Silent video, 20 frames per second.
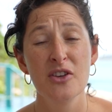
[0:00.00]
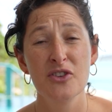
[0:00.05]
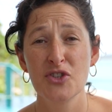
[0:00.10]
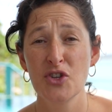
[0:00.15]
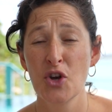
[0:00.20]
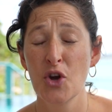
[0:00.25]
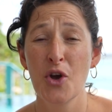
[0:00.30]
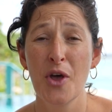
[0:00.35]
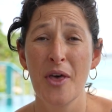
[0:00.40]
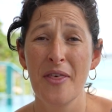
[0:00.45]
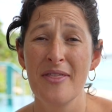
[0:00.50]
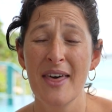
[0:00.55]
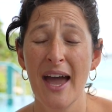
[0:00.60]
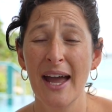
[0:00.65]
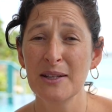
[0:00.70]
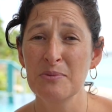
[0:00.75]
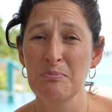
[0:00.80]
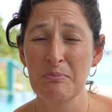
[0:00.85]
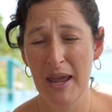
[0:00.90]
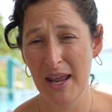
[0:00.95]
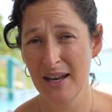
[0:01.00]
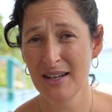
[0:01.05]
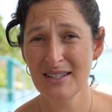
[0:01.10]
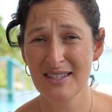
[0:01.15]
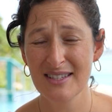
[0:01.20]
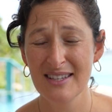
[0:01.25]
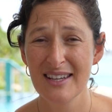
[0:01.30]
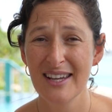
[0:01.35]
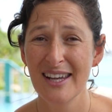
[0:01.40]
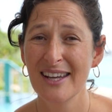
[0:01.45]
So that
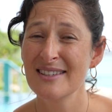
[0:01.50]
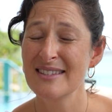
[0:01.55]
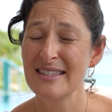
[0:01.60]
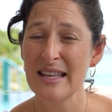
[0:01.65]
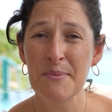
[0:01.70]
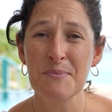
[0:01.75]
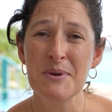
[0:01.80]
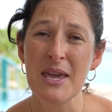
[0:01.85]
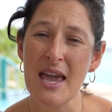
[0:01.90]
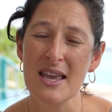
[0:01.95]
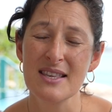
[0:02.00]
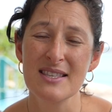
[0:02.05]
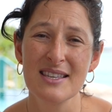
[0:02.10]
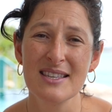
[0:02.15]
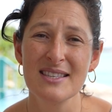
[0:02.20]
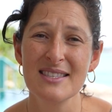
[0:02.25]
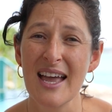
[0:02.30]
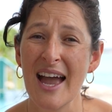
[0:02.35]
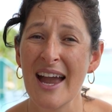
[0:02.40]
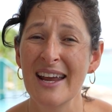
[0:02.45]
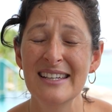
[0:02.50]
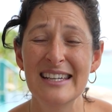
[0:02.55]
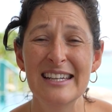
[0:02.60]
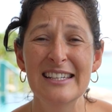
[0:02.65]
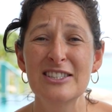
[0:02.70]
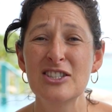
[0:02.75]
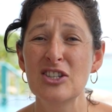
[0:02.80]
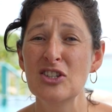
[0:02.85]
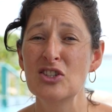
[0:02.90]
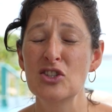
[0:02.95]
meant, in some cases, I
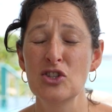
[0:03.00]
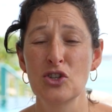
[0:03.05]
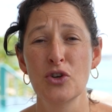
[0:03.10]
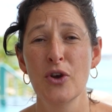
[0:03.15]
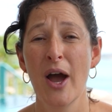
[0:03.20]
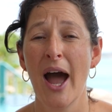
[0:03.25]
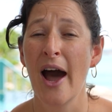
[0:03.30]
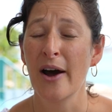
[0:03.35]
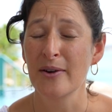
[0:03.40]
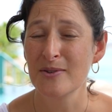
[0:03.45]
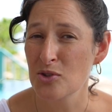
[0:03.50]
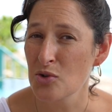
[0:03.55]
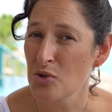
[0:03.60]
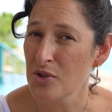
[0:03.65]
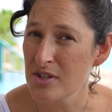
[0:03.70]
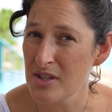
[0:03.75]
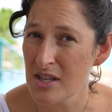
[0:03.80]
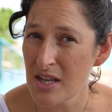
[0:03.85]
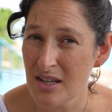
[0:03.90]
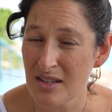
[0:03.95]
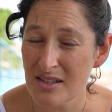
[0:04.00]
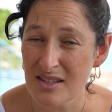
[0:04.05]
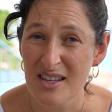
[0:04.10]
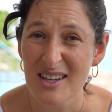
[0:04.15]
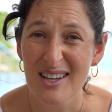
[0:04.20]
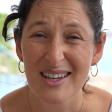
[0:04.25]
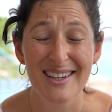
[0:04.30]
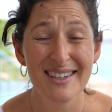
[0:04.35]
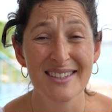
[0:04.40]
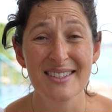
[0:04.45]
needed to outsource things.
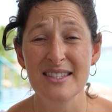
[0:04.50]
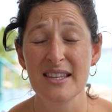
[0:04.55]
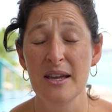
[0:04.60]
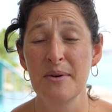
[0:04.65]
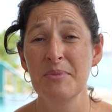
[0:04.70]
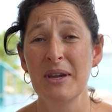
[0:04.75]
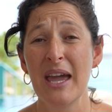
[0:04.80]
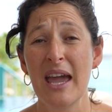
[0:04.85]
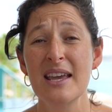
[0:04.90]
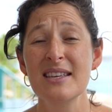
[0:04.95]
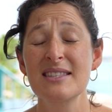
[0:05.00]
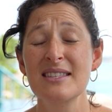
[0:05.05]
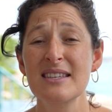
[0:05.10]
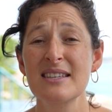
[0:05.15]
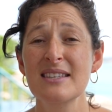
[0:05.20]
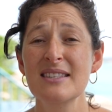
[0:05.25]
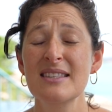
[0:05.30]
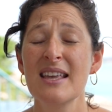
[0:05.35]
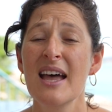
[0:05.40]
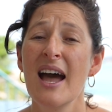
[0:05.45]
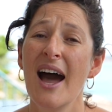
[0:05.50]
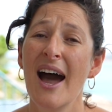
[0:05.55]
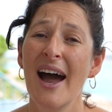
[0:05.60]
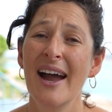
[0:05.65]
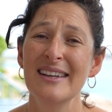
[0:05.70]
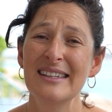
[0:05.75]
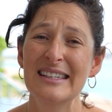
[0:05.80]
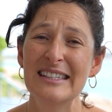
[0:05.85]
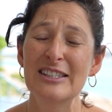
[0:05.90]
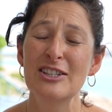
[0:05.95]
In some cases,
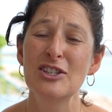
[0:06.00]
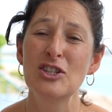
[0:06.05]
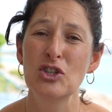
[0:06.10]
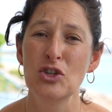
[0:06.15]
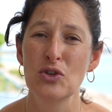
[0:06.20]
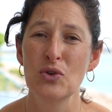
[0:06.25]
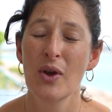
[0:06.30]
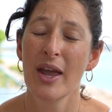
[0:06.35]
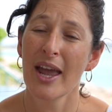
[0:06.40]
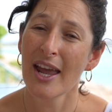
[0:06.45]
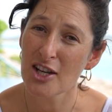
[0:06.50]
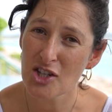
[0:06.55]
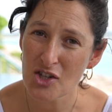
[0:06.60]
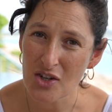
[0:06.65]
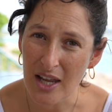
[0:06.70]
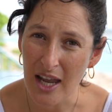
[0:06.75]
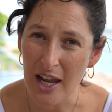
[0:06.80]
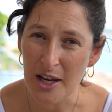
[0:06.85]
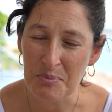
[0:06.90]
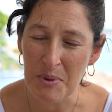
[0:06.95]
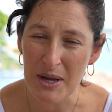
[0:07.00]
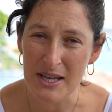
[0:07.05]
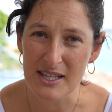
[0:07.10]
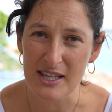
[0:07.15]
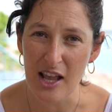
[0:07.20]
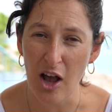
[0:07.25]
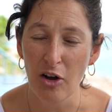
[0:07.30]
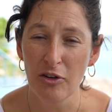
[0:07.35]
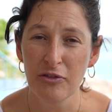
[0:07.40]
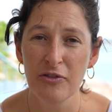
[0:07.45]
I needed to educate
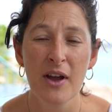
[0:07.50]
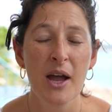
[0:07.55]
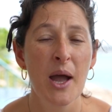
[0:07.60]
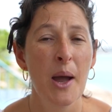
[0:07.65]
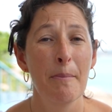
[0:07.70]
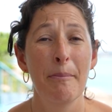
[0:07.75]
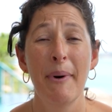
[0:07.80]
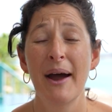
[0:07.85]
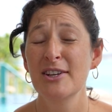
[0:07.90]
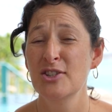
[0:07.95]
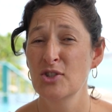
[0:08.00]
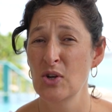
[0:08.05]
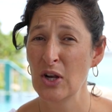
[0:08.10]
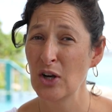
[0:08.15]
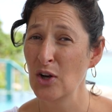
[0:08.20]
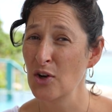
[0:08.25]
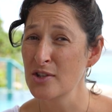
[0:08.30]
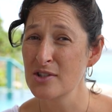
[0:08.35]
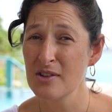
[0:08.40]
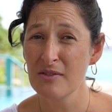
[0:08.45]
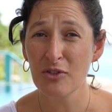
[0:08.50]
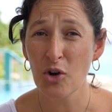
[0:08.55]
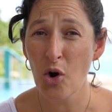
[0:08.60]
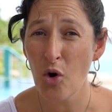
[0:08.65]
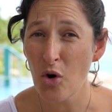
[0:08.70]
myself by doing loads of